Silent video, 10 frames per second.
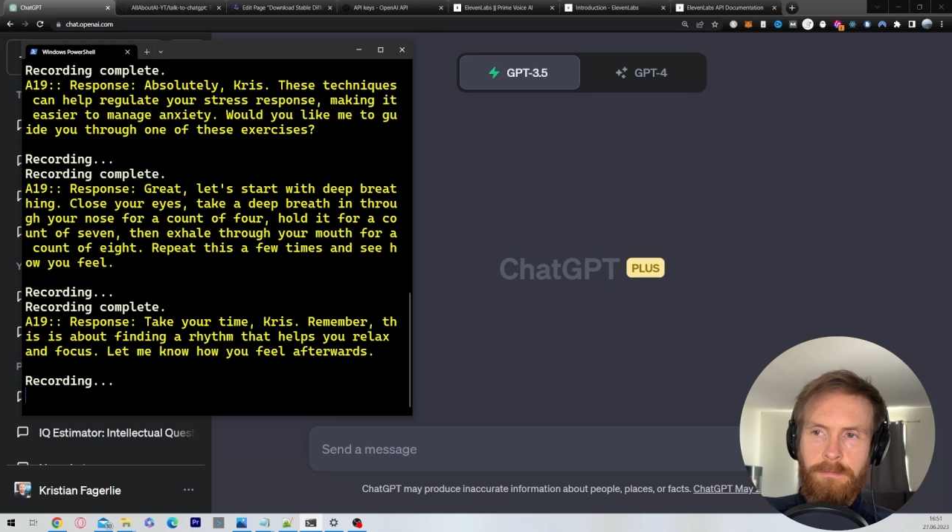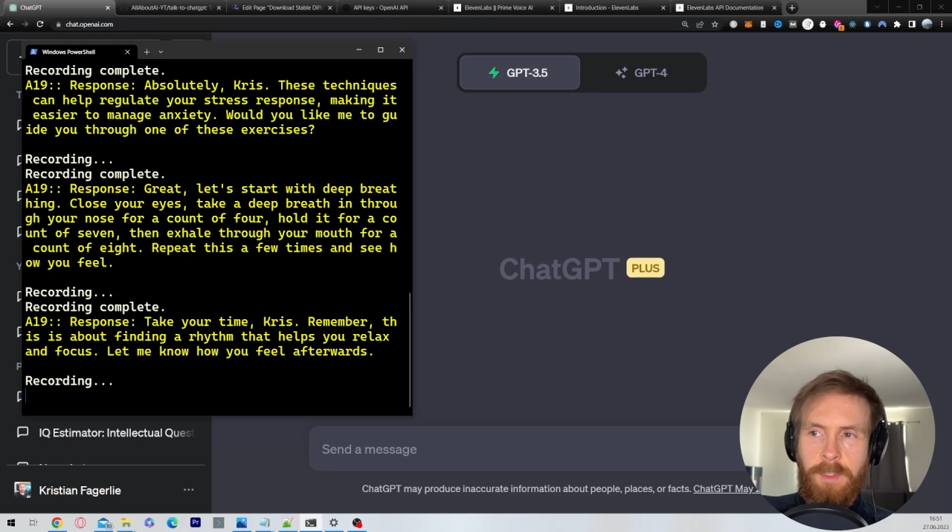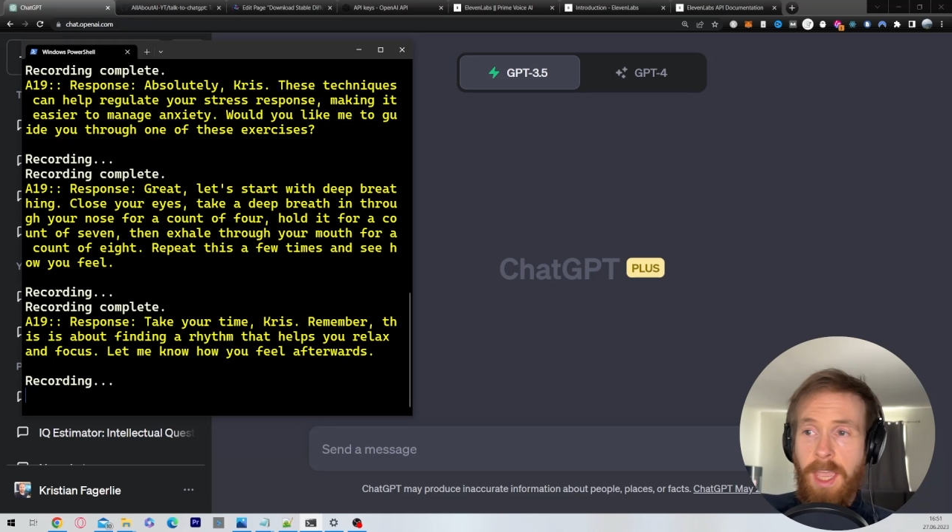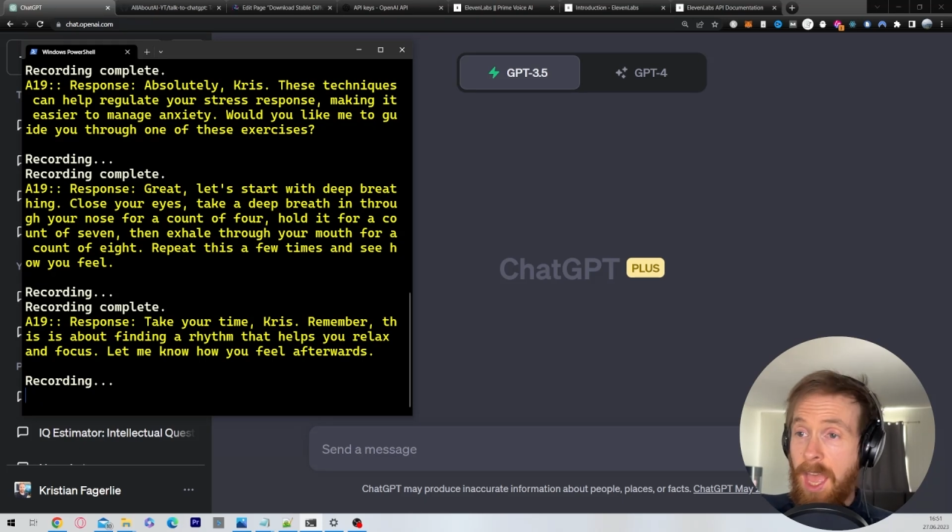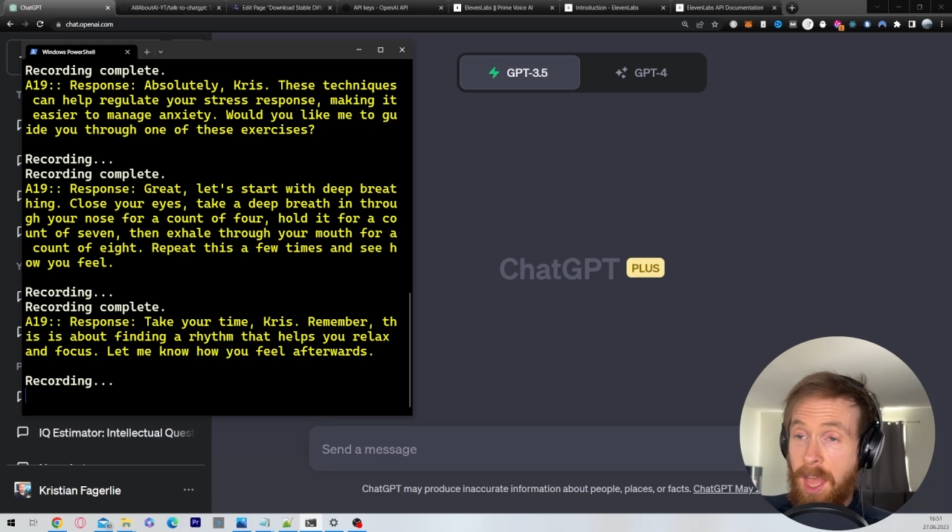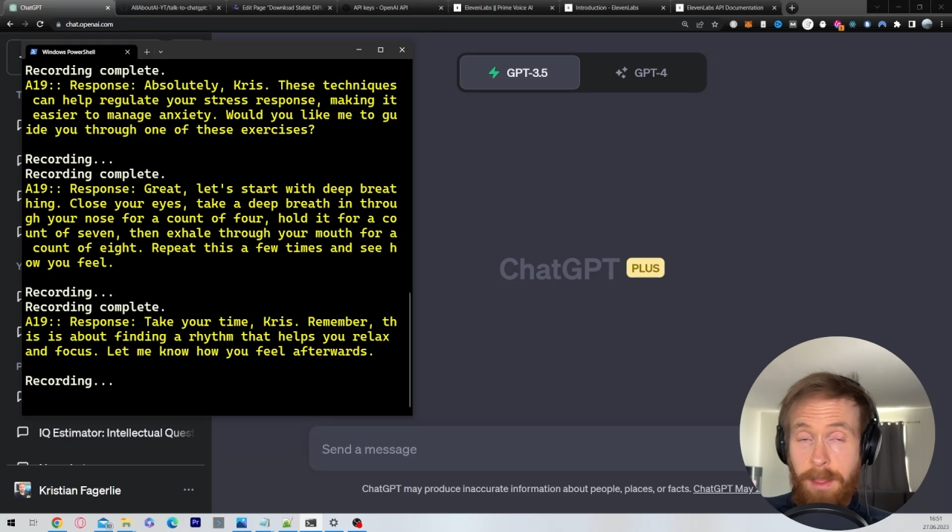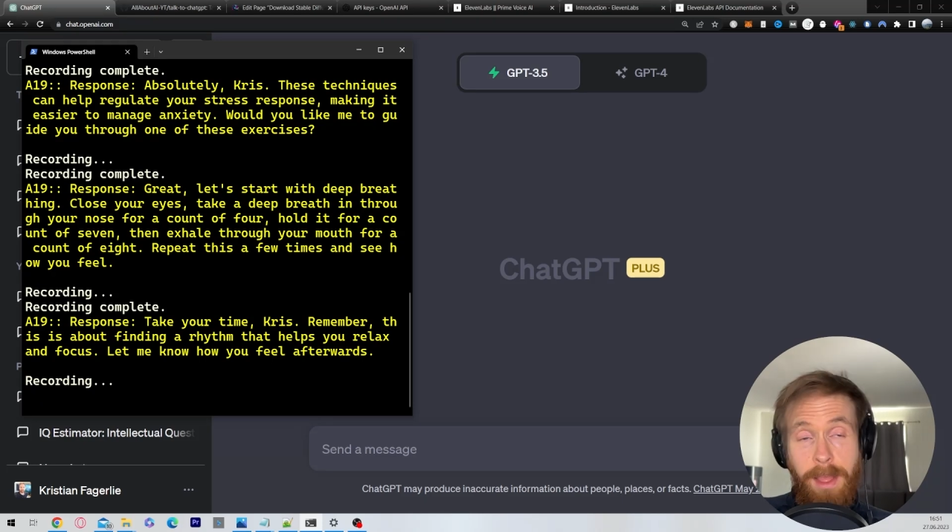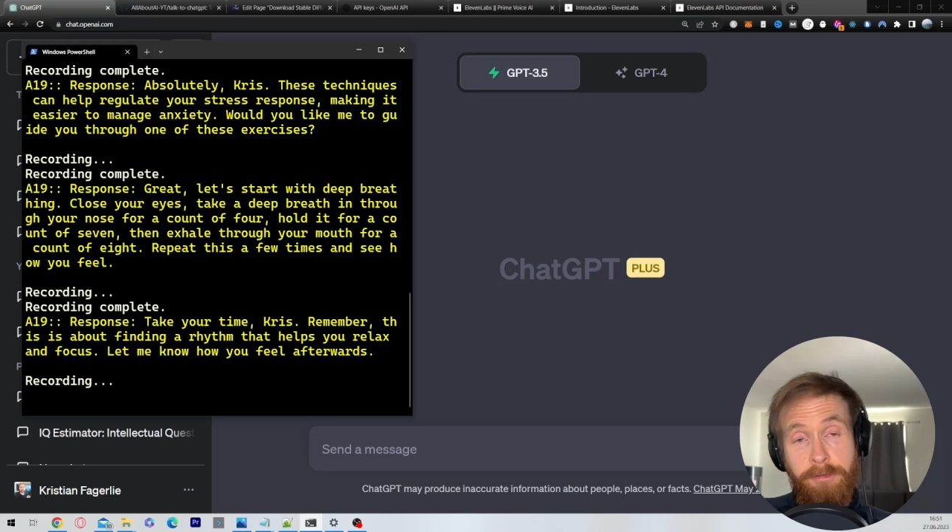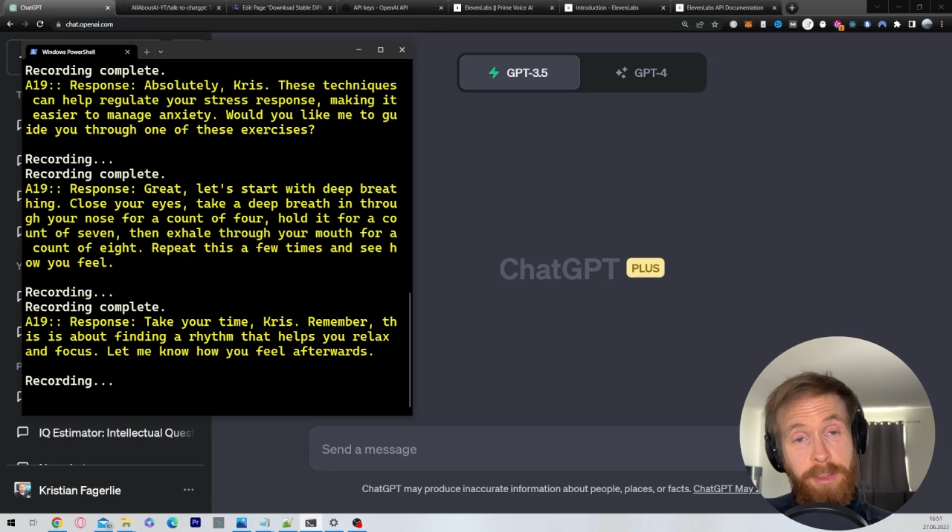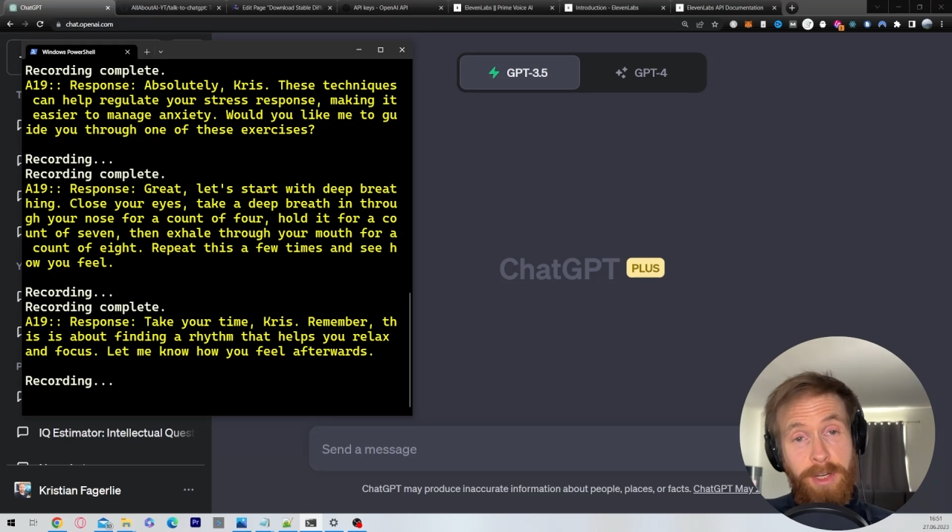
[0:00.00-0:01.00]
Yeah,
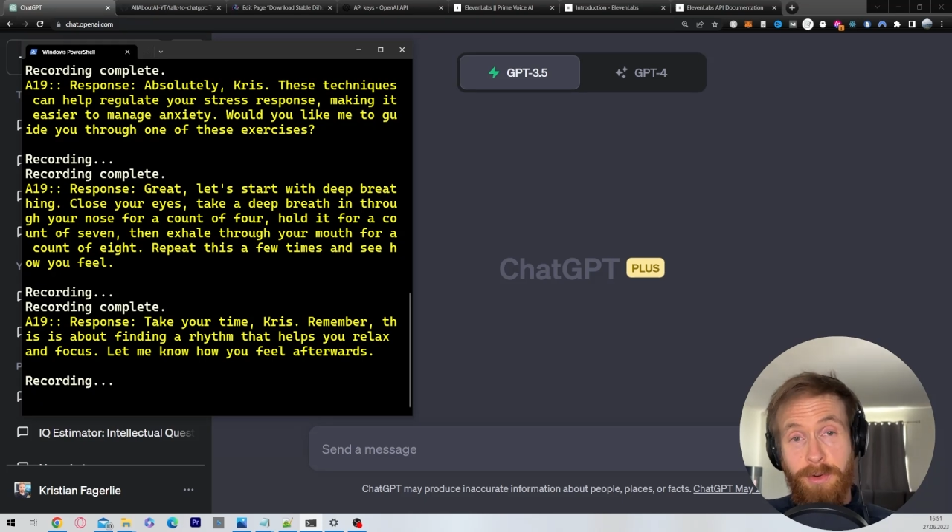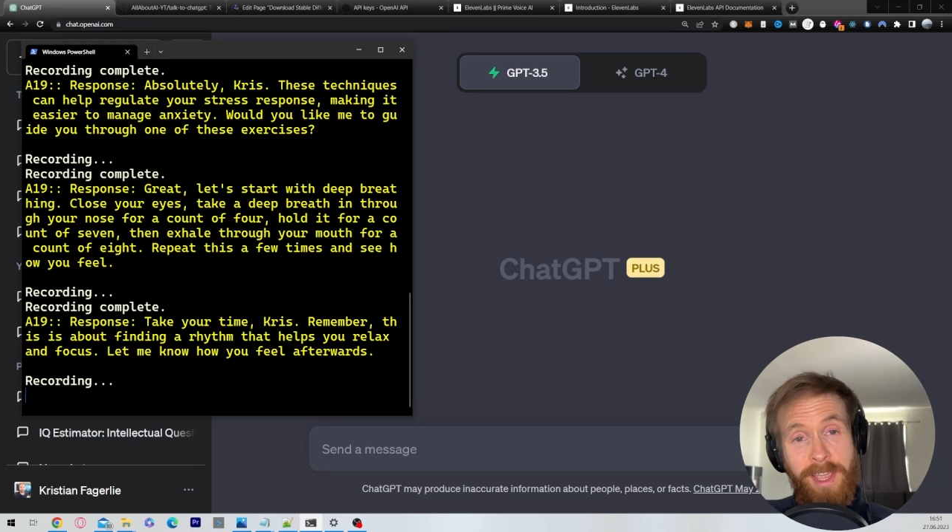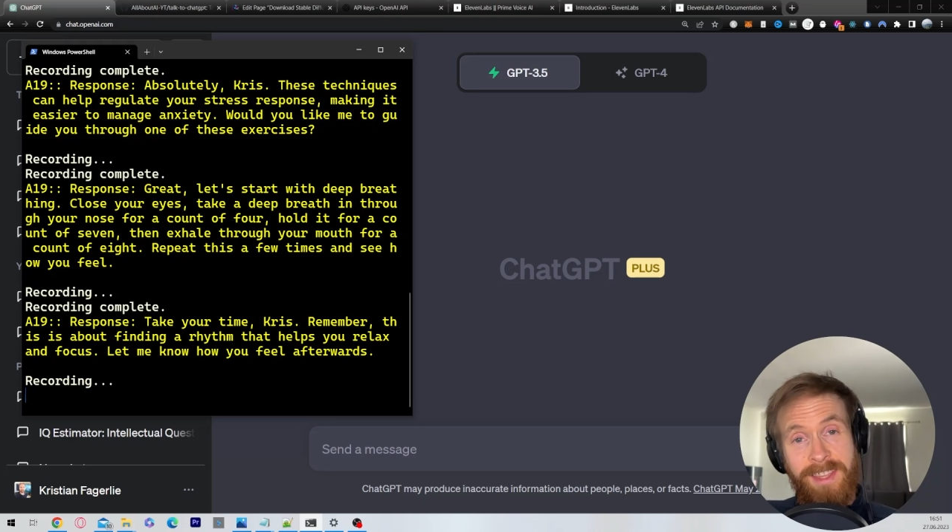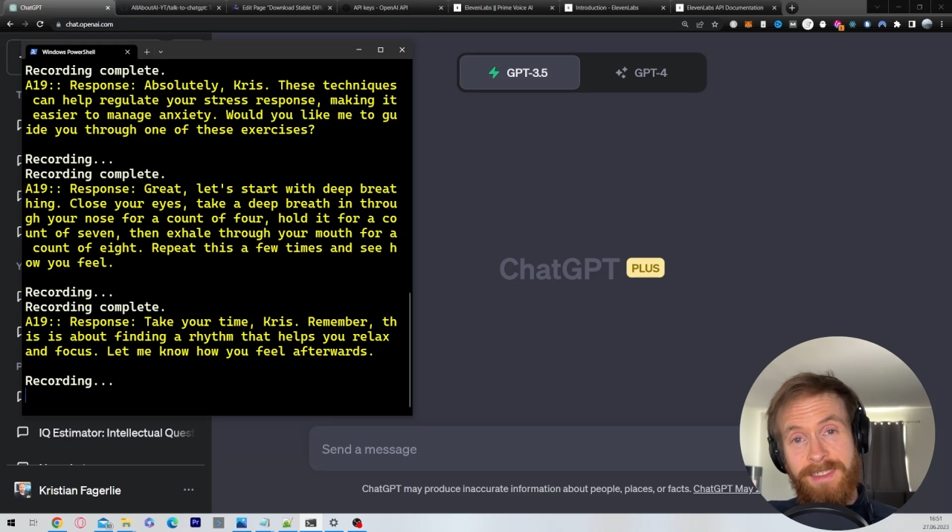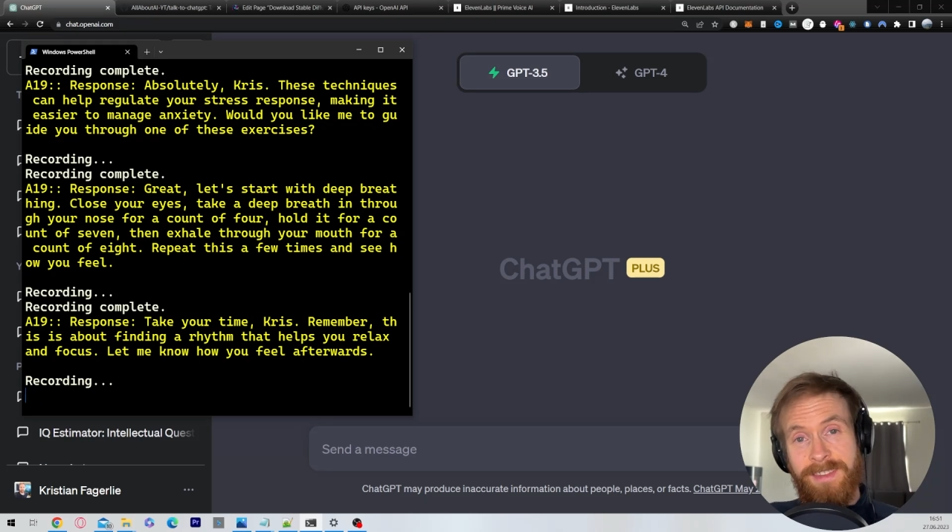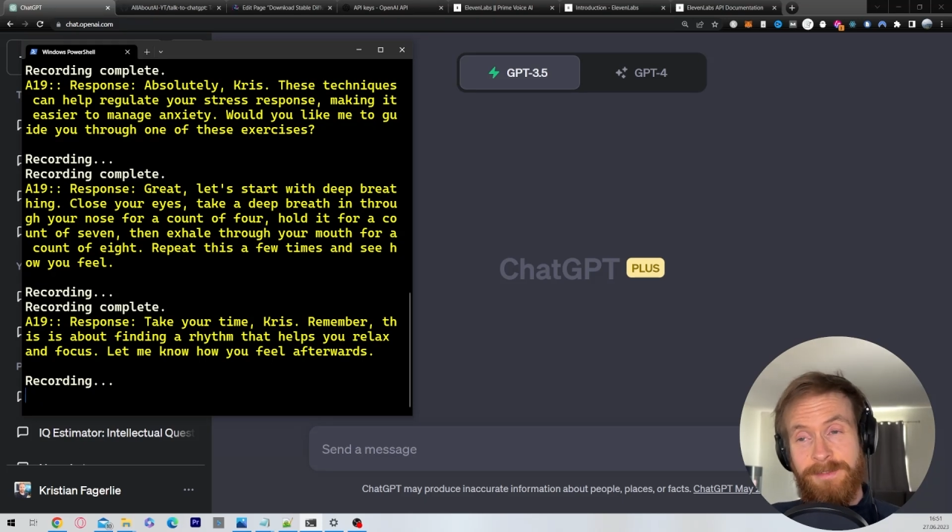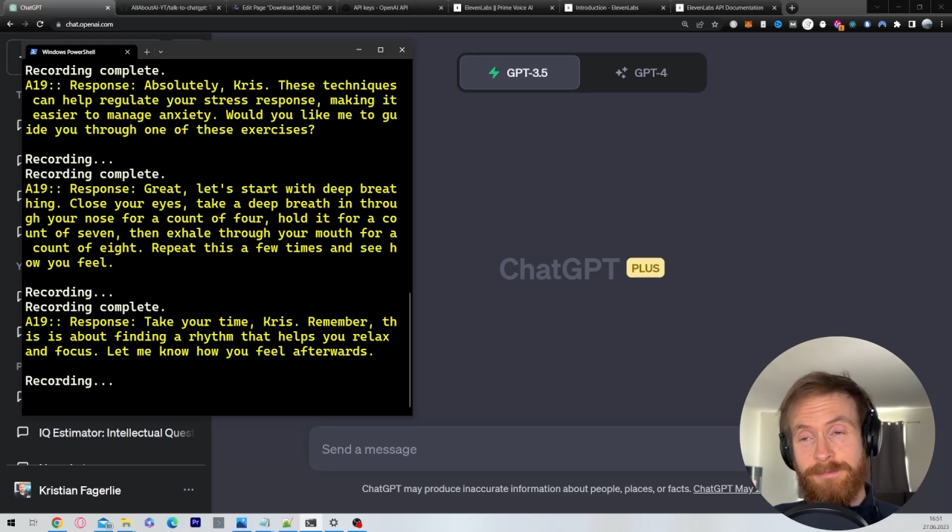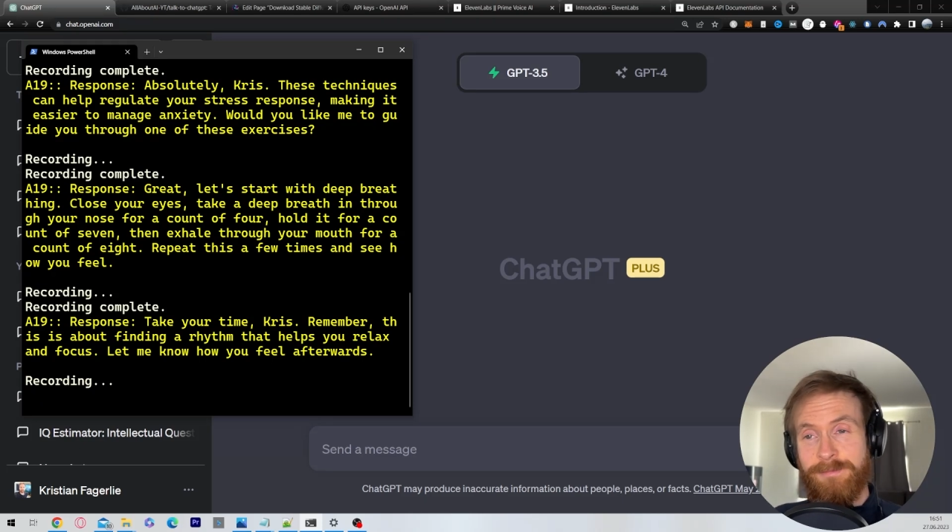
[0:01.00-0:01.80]
I feel great.